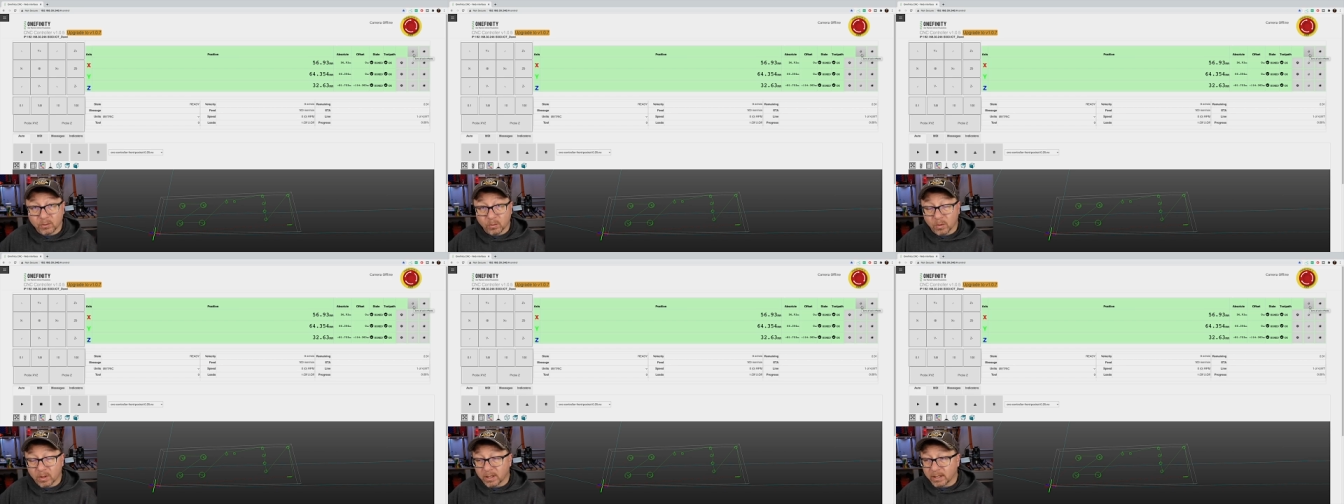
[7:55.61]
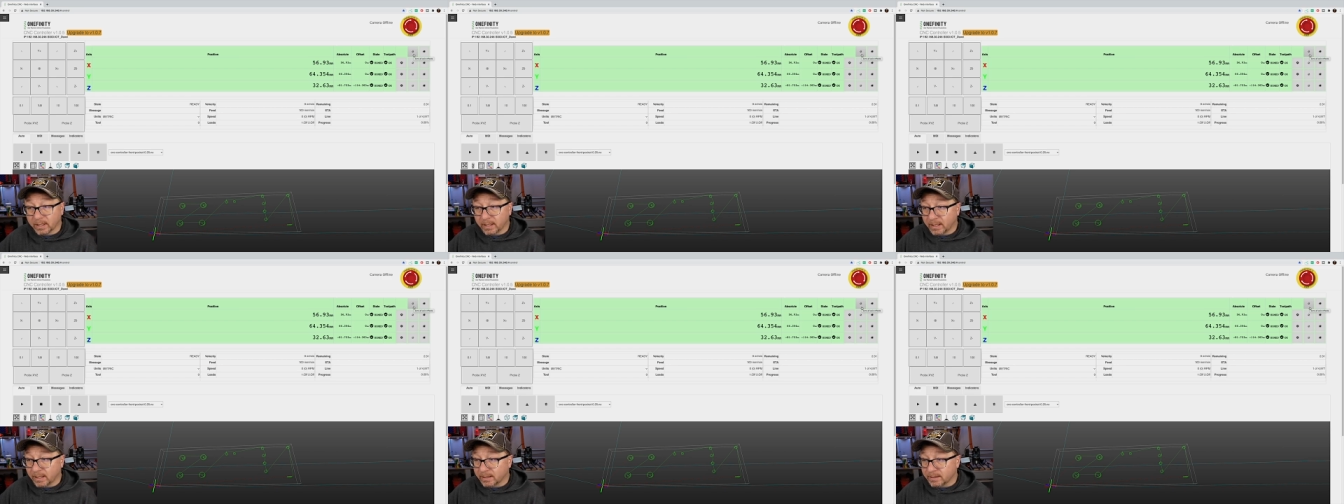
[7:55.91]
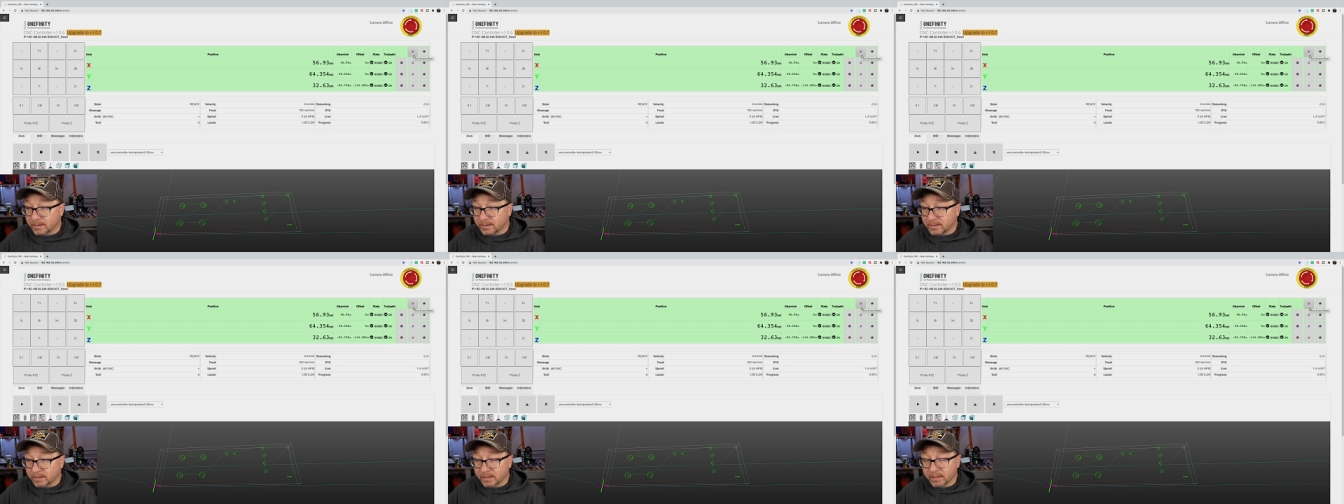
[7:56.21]
Y,
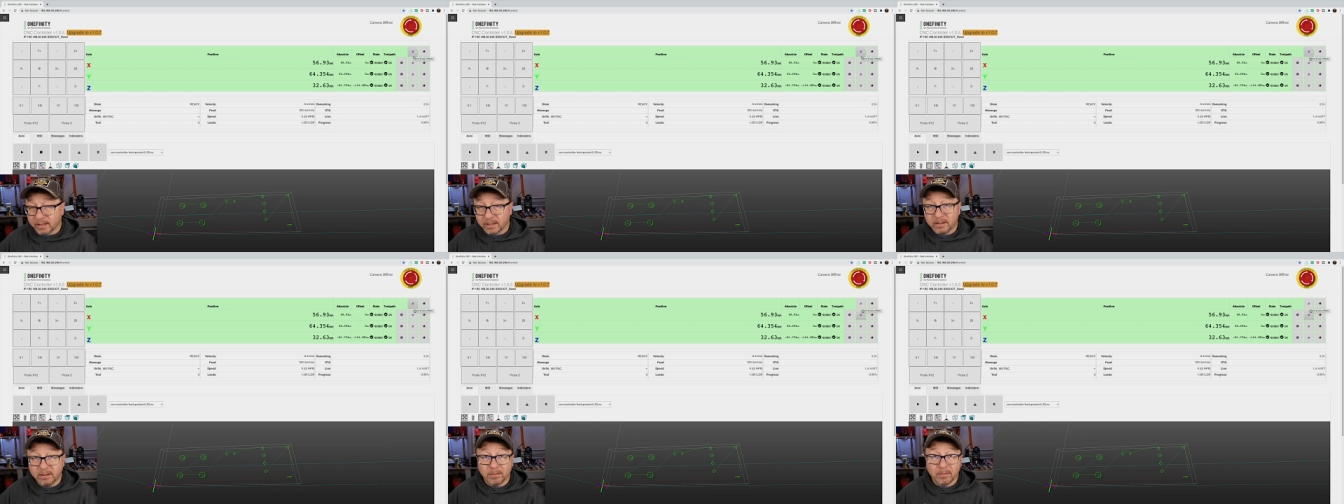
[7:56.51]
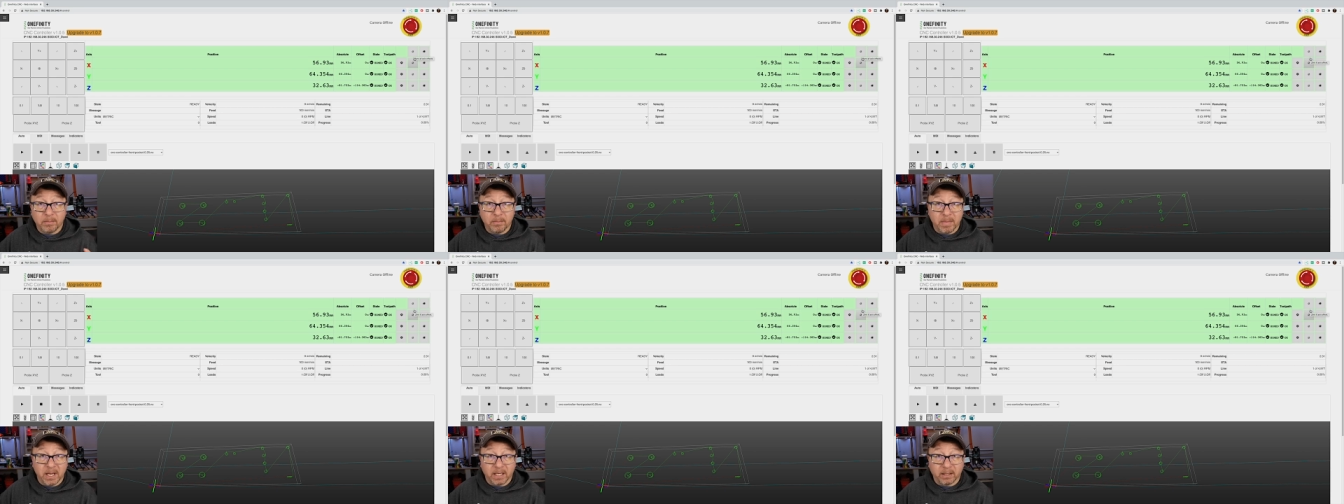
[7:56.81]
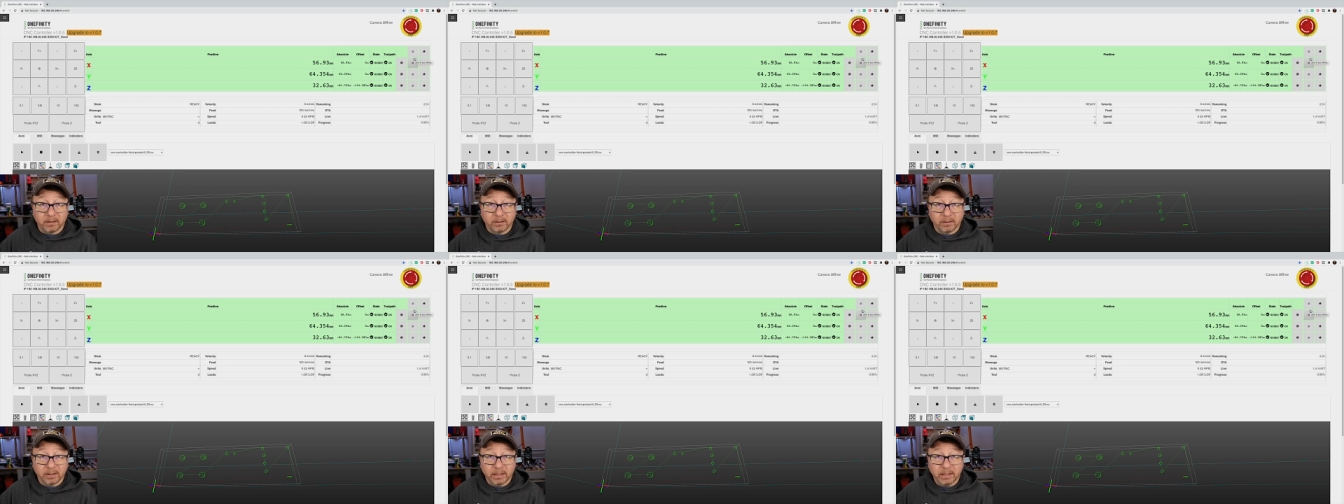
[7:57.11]
and Z
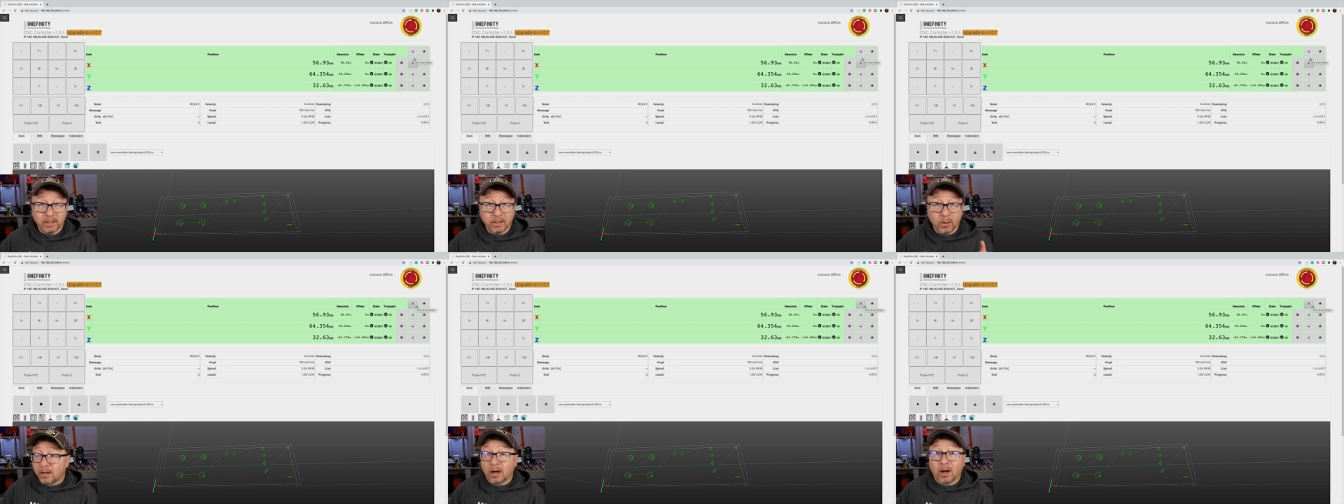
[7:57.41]
manually.